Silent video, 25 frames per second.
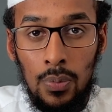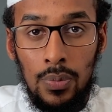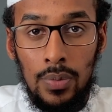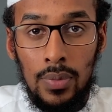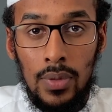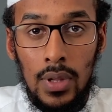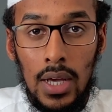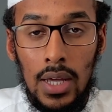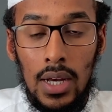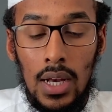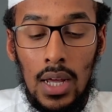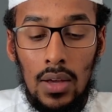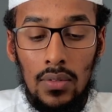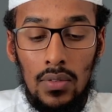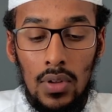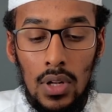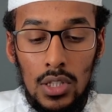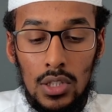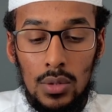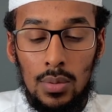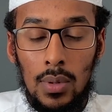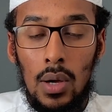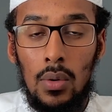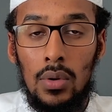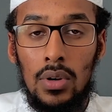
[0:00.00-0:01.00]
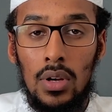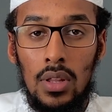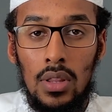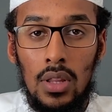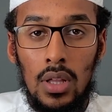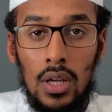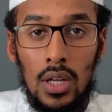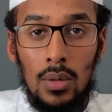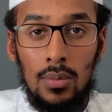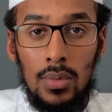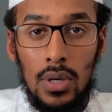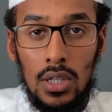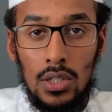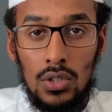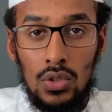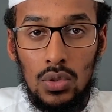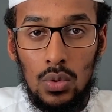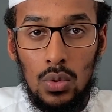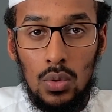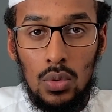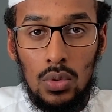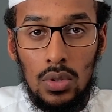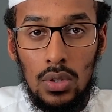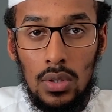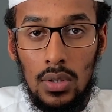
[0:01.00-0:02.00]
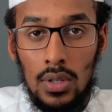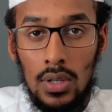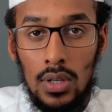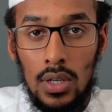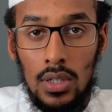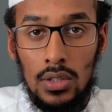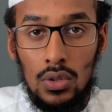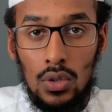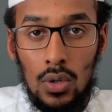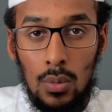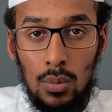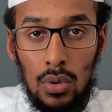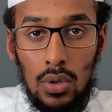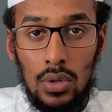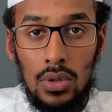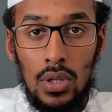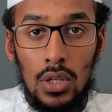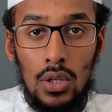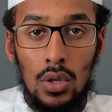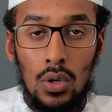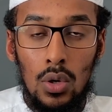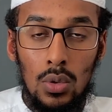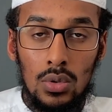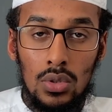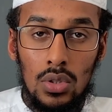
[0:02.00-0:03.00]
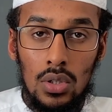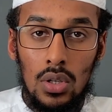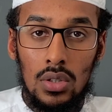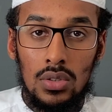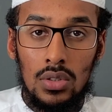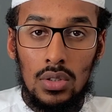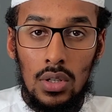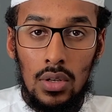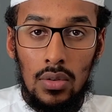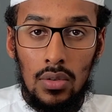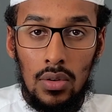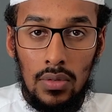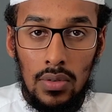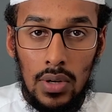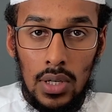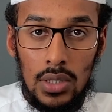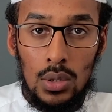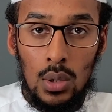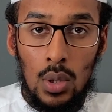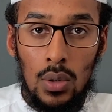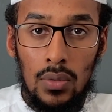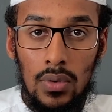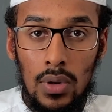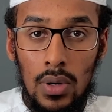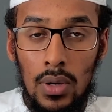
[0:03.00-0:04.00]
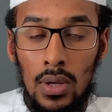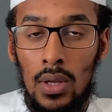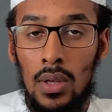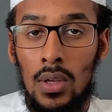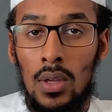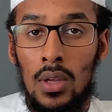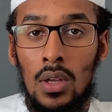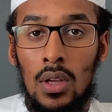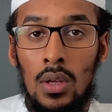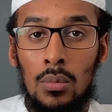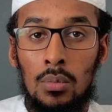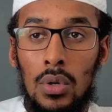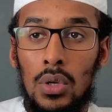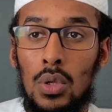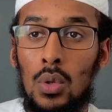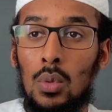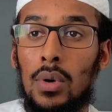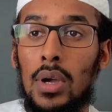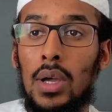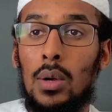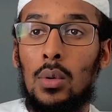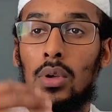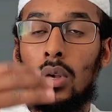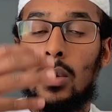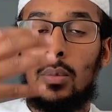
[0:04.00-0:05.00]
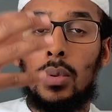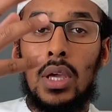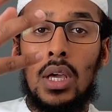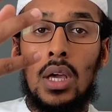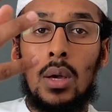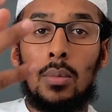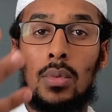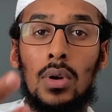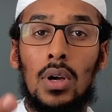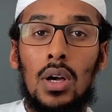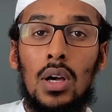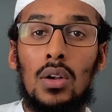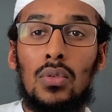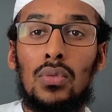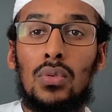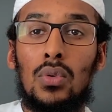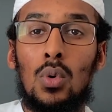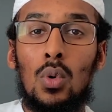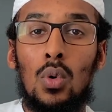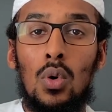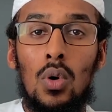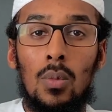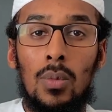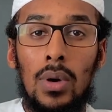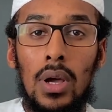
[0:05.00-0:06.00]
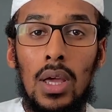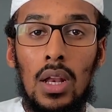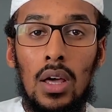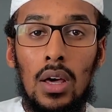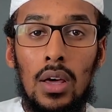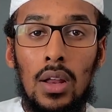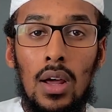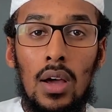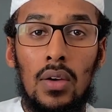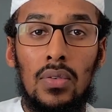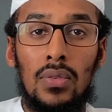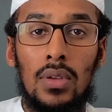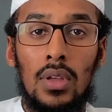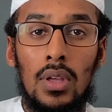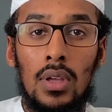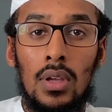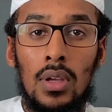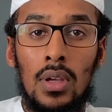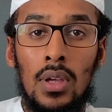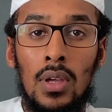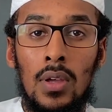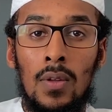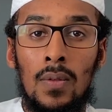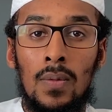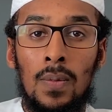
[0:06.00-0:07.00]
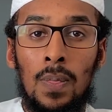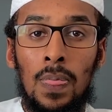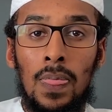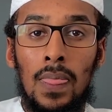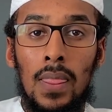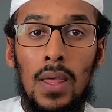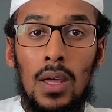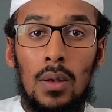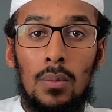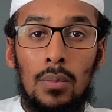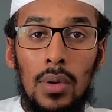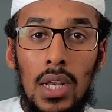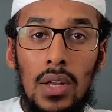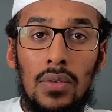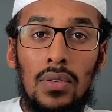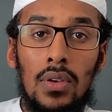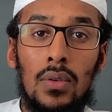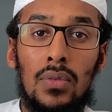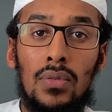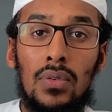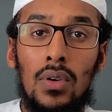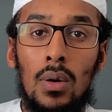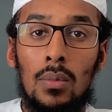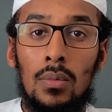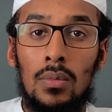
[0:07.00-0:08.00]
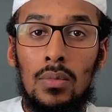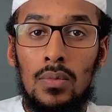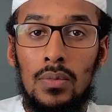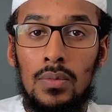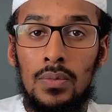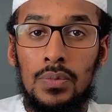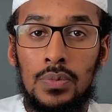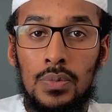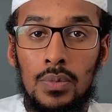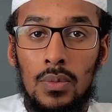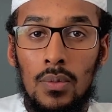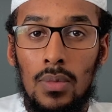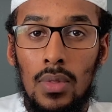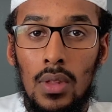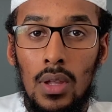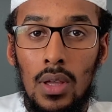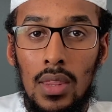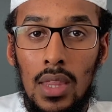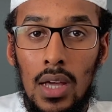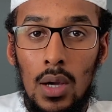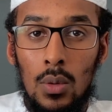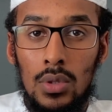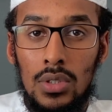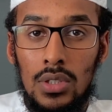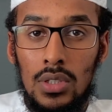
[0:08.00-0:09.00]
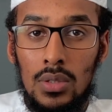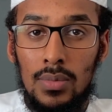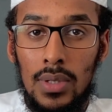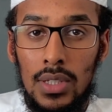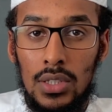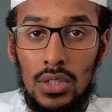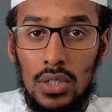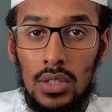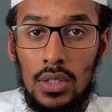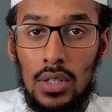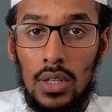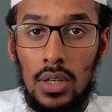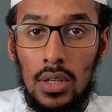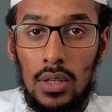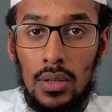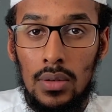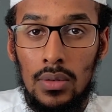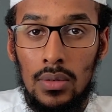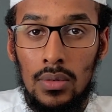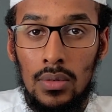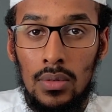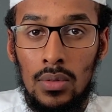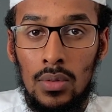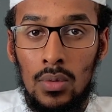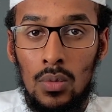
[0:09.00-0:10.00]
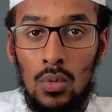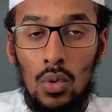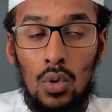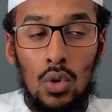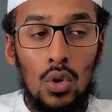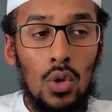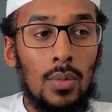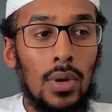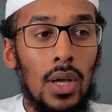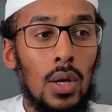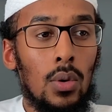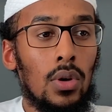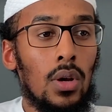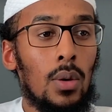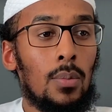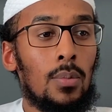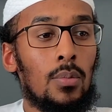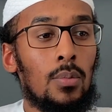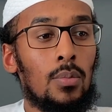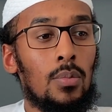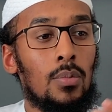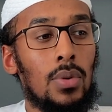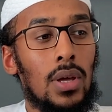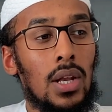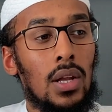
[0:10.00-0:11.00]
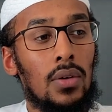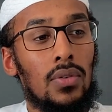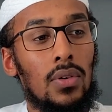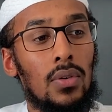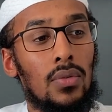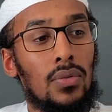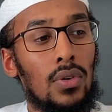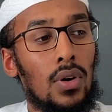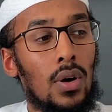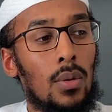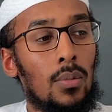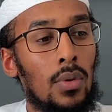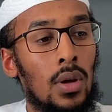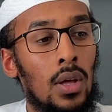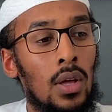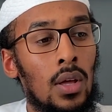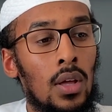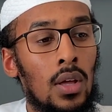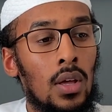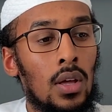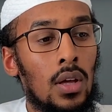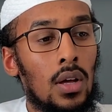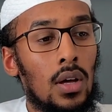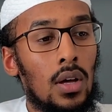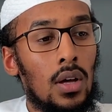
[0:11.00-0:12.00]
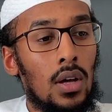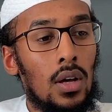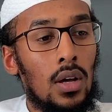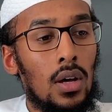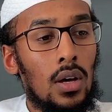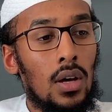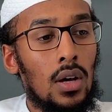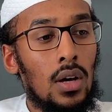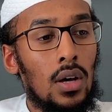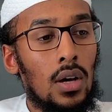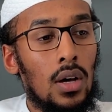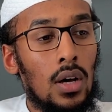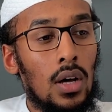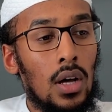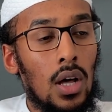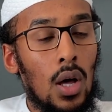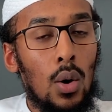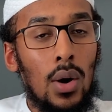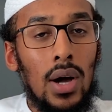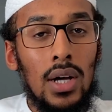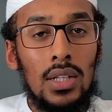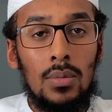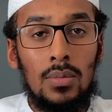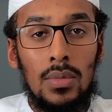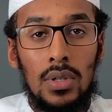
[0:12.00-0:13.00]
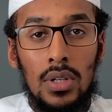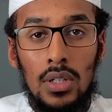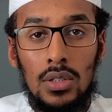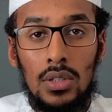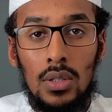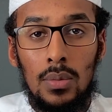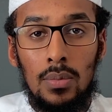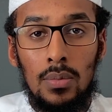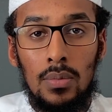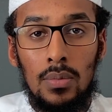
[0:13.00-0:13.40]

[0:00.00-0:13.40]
and have al-Ishbah wal-Nadha'ir by as-Suyuti as your book that you're going to constantly revise over. But you might want to pick up al-Furuq by al-Qarafi and benefit from that which is mentioned in it. Or you might want to benefit from Qawaid ibn Rajab,